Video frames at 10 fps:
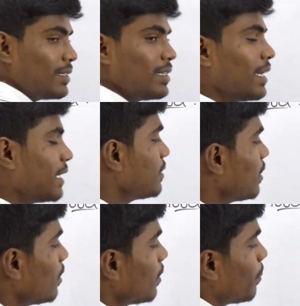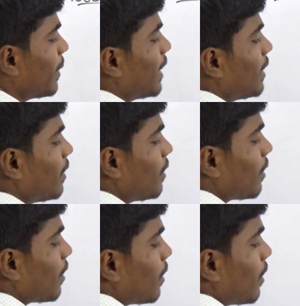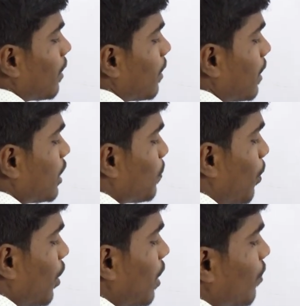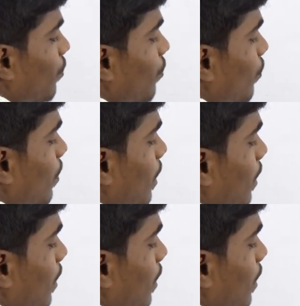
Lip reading: is the reason behind the spoil of